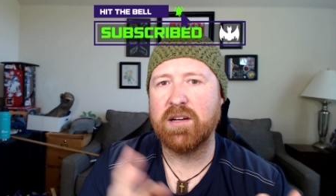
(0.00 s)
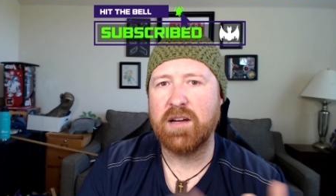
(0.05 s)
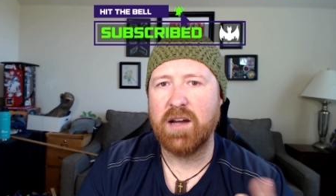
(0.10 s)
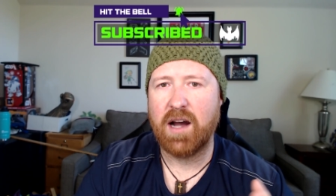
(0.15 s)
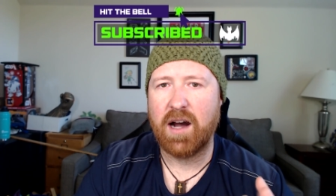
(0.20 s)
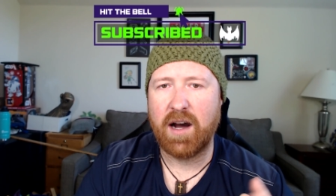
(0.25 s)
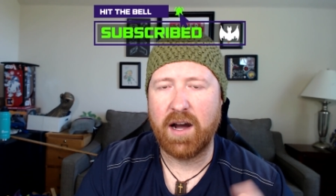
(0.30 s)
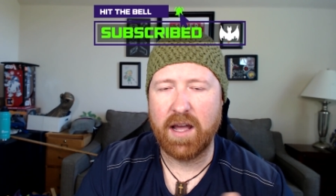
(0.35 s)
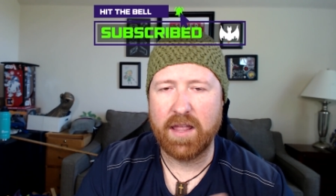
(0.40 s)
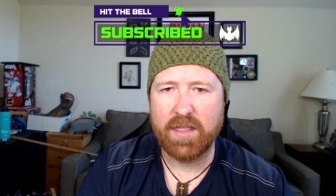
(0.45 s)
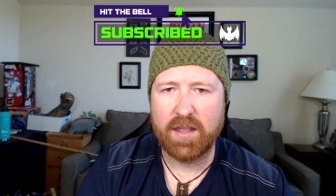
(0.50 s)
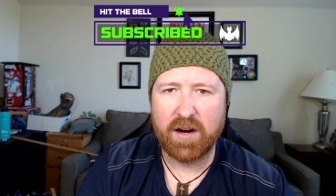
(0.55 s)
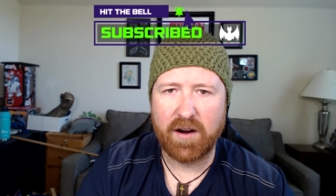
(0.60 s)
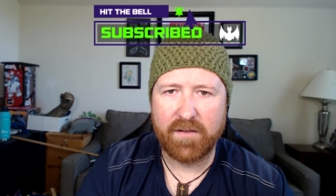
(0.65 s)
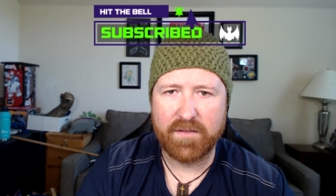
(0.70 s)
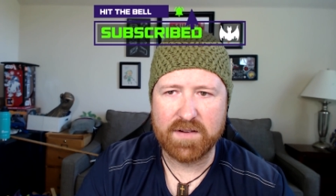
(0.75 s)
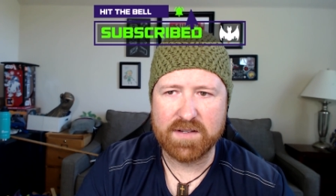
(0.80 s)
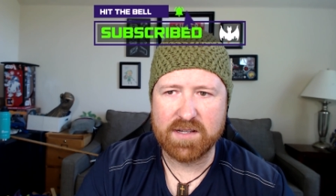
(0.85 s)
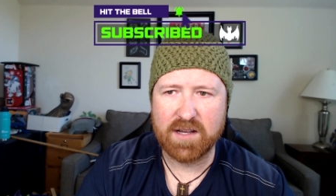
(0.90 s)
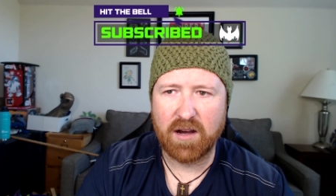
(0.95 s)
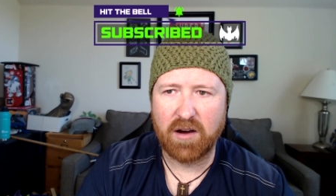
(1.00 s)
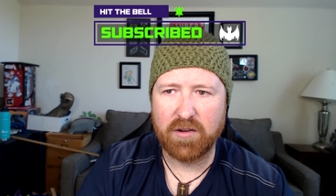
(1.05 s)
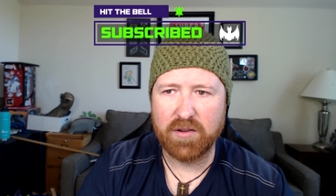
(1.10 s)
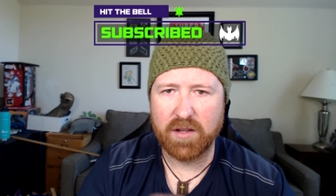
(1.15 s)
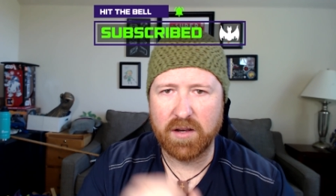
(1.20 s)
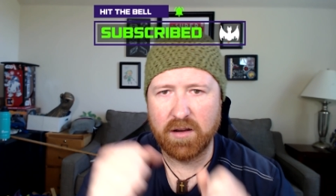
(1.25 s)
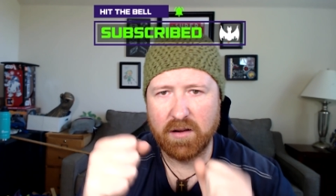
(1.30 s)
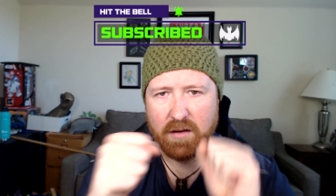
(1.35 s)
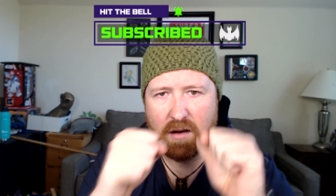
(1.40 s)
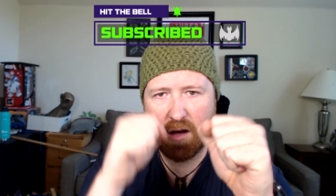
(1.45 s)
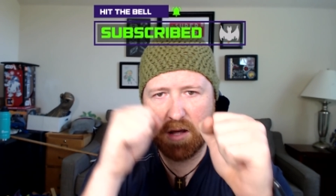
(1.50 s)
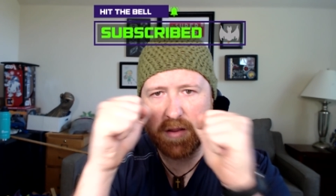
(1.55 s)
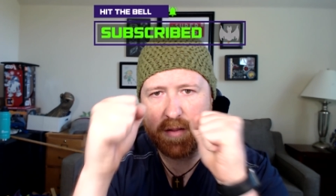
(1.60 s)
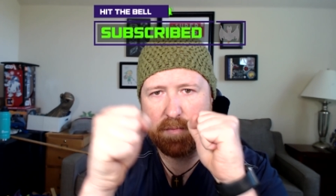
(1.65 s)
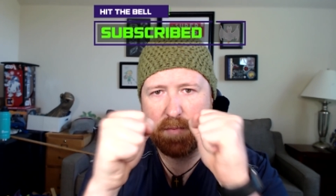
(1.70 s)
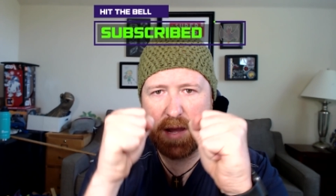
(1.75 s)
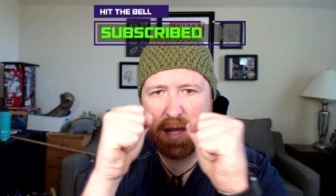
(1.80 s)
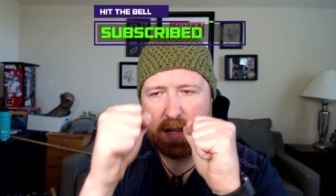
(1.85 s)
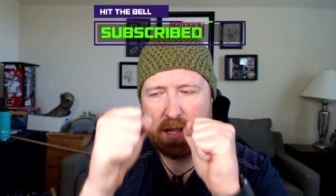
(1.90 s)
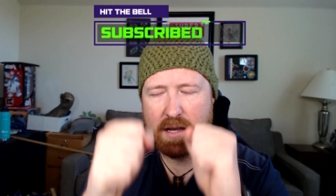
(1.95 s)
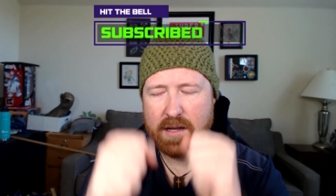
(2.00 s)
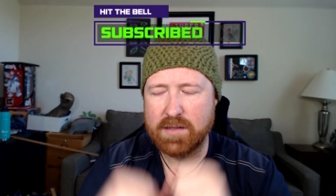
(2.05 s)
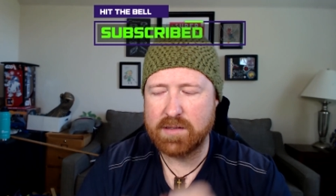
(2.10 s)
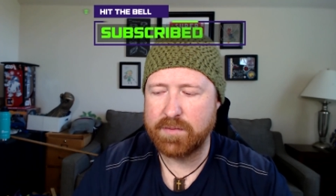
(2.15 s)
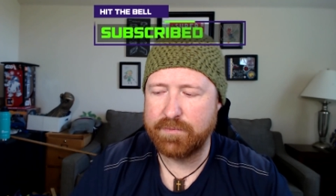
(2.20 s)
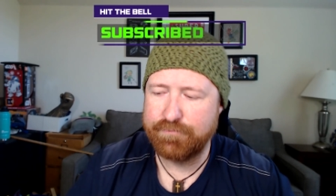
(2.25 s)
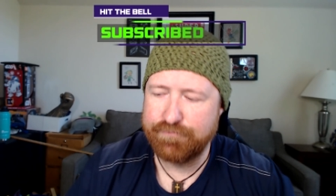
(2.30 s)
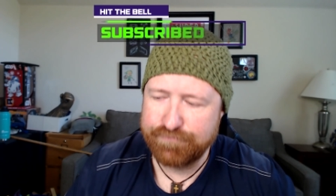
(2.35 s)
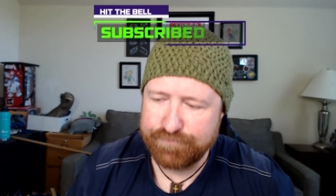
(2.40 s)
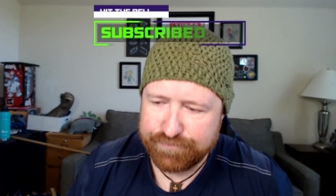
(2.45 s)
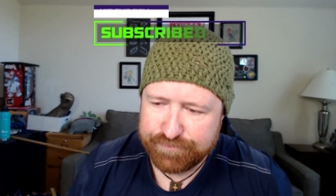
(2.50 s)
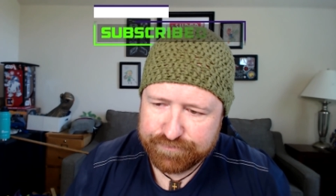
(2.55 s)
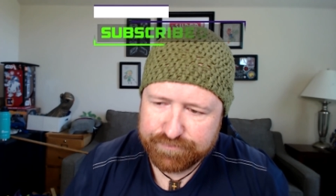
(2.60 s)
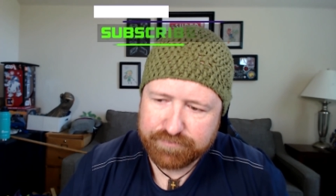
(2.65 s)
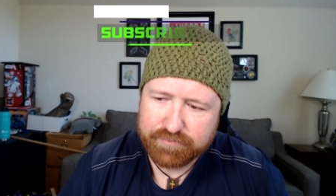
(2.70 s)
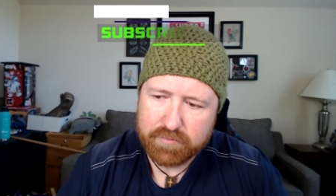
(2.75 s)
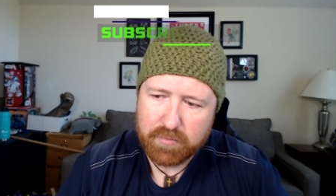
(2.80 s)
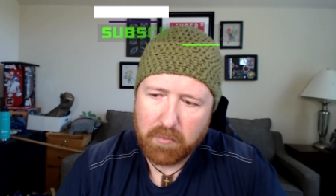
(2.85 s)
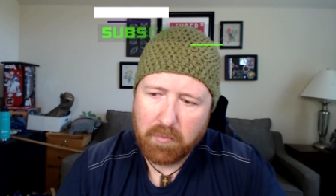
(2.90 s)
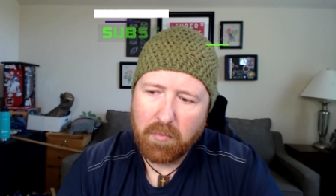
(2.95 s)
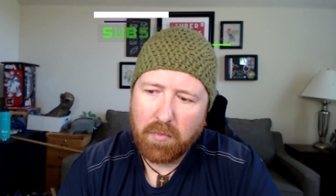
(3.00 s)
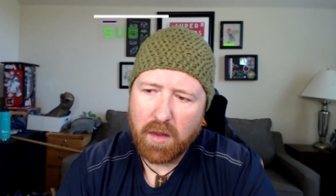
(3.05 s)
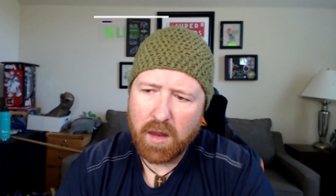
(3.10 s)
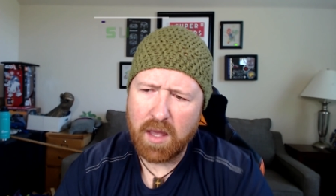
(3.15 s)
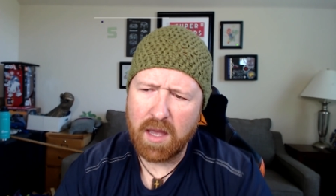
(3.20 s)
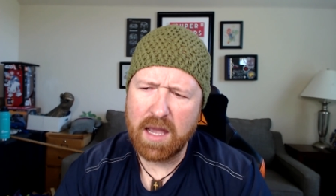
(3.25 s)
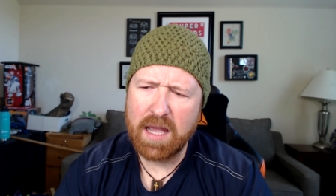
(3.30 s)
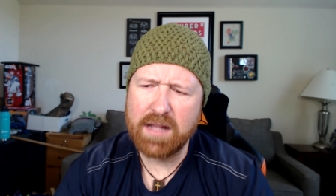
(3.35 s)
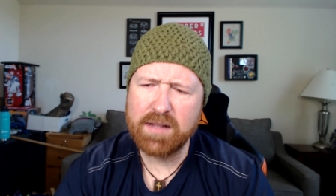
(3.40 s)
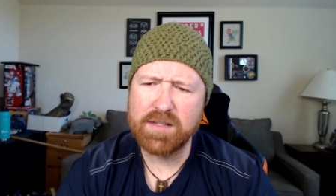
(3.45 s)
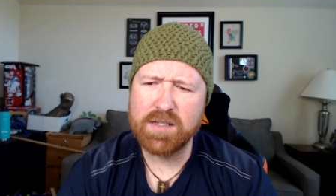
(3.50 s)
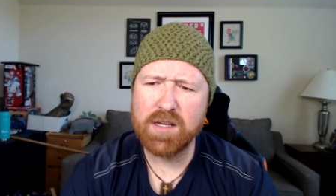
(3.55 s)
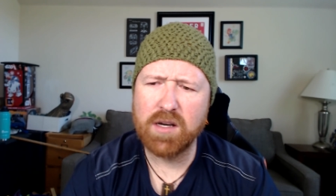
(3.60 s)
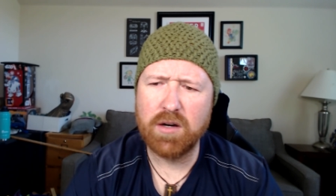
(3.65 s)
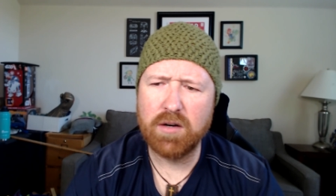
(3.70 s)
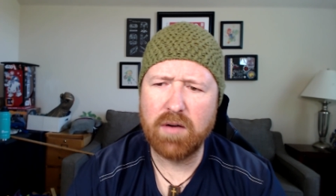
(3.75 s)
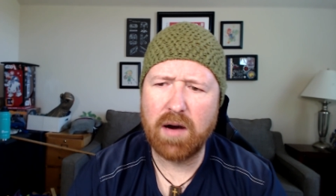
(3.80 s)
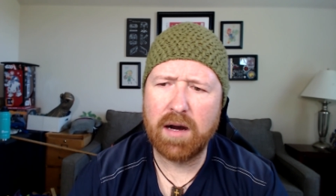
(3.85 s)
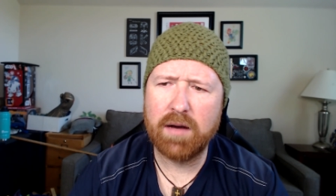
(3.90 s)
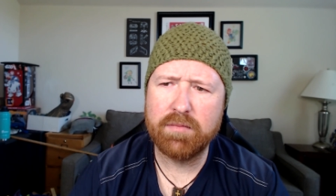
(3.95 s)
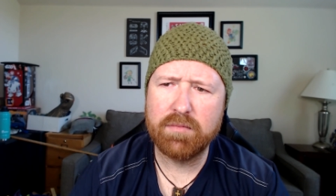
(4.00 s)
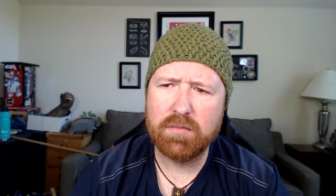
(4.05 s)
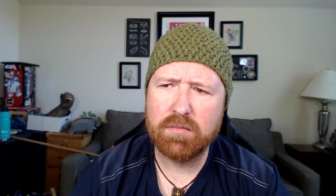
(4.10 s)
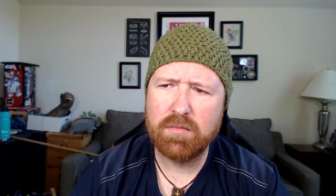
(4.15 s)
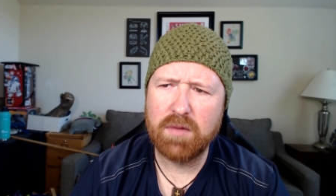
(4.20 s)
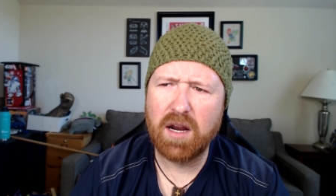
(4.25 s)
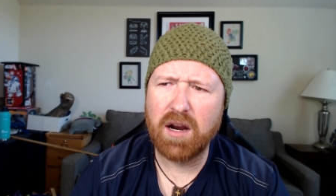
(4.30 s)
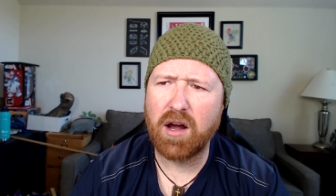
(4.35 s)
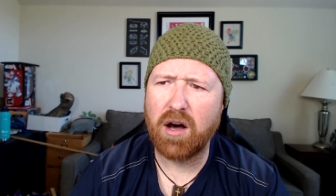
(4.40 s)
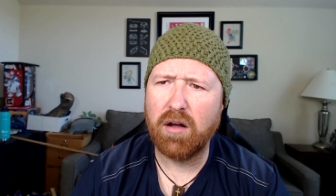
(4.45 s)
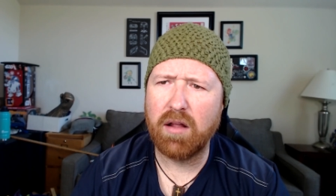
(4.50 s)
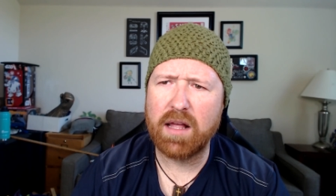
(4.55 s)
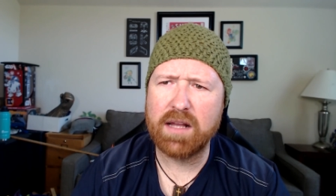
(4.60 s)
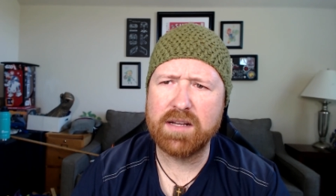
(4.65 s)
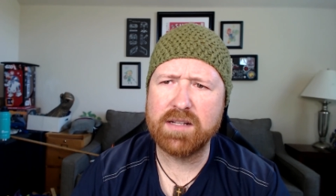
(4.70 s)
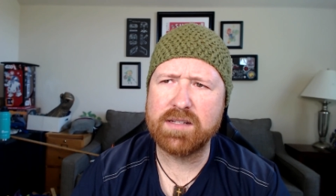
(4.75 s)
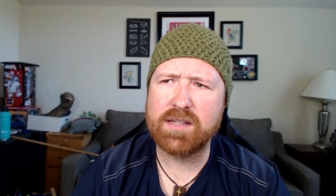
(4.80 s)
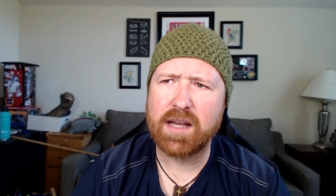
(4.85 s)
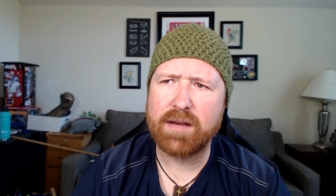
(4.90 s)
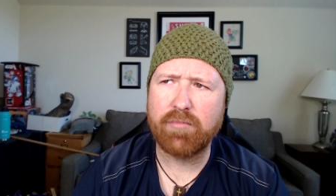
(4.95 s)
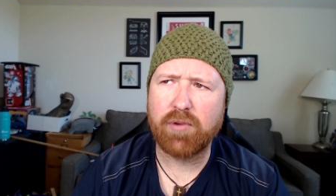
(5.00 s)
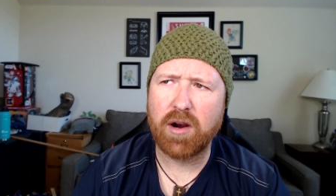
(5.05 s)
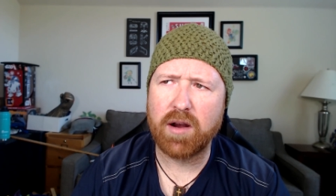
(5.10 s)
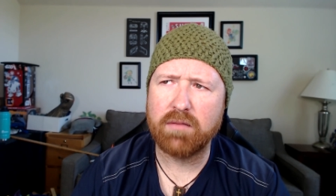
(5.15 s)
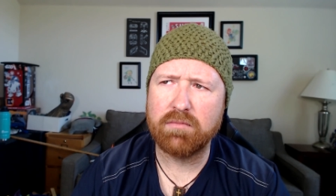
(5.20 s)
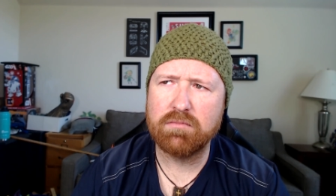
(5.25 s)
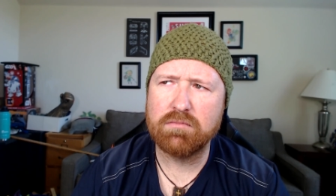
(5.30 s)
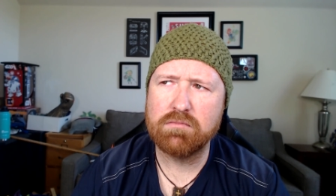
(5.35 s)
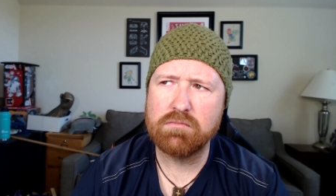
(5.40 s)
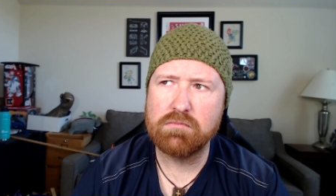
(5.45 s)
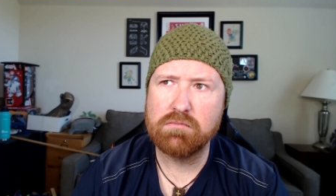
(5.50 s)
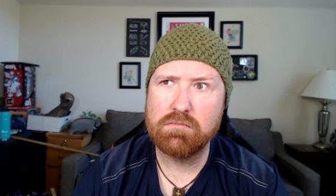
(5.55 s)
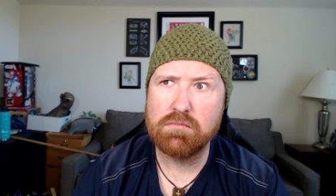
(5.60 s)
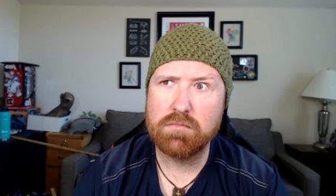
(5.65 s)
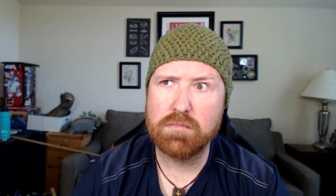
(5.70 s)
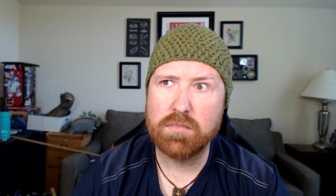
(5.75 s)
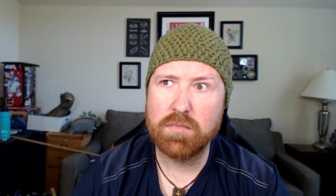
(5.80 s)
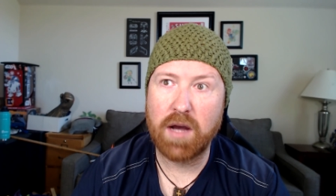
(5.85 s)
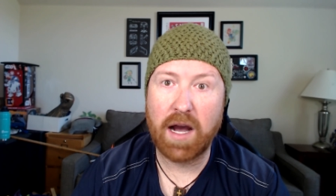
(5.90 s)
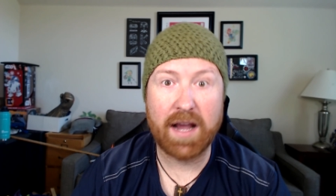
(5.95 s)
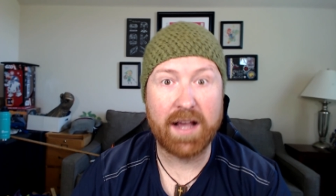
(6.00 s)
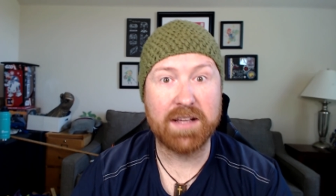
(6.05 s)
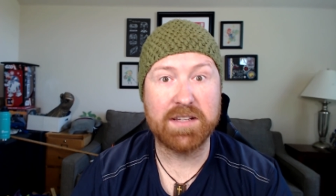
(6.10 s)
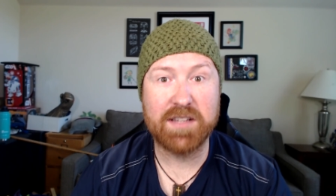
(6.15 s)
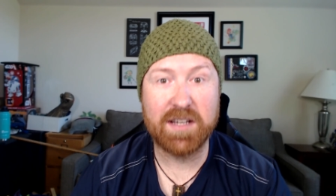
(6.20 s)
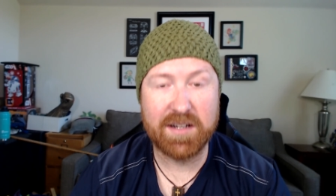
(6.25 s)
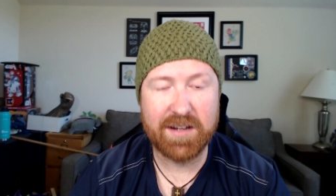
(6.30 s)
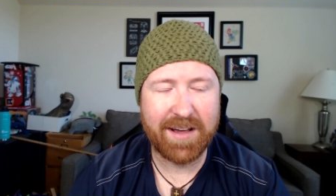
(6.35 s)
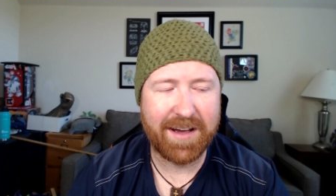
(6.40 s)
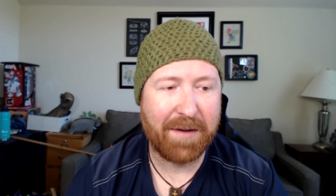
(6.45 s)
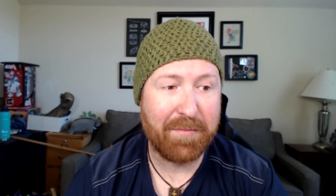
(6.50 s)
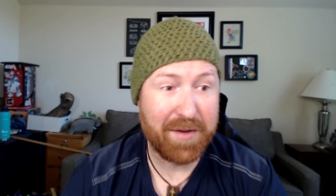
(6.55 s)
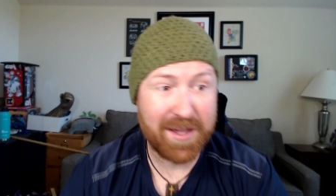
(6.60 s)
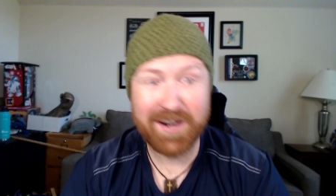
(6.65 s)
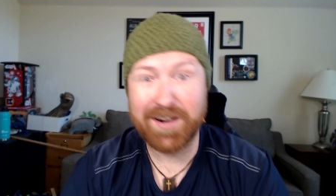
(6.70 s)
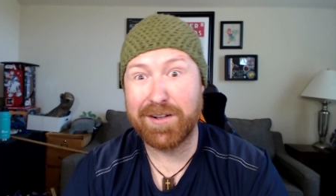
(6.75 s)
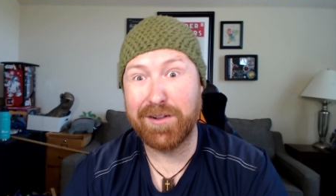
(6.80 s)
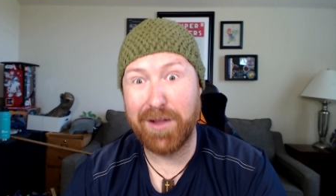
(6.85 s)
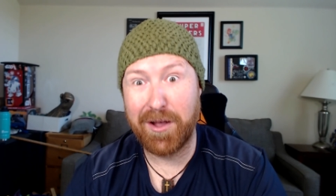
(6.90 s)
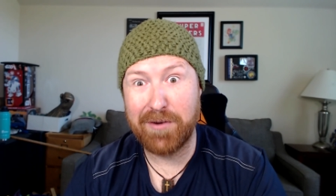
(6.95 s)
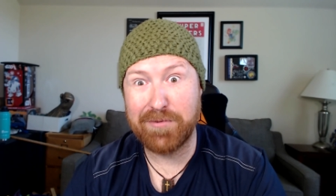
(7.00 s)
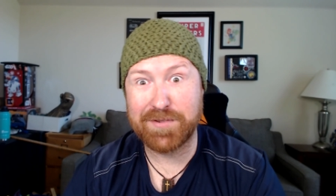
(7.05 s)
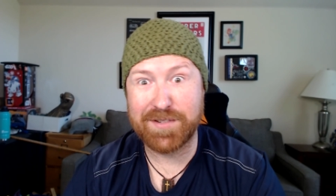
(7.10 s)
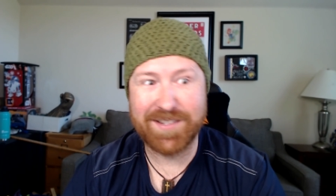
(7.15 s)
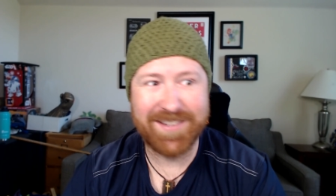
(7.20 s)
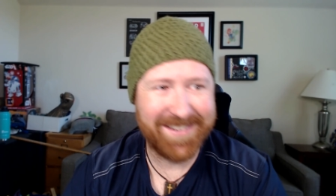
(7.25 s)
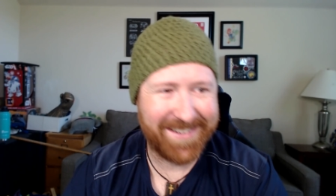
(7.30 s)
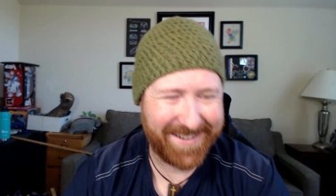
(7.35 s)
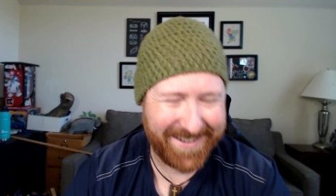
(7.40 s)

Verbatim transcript: uh, and then obviously all the all the melees. And so, um, not all, I did samurai. I guess I, i am getting close.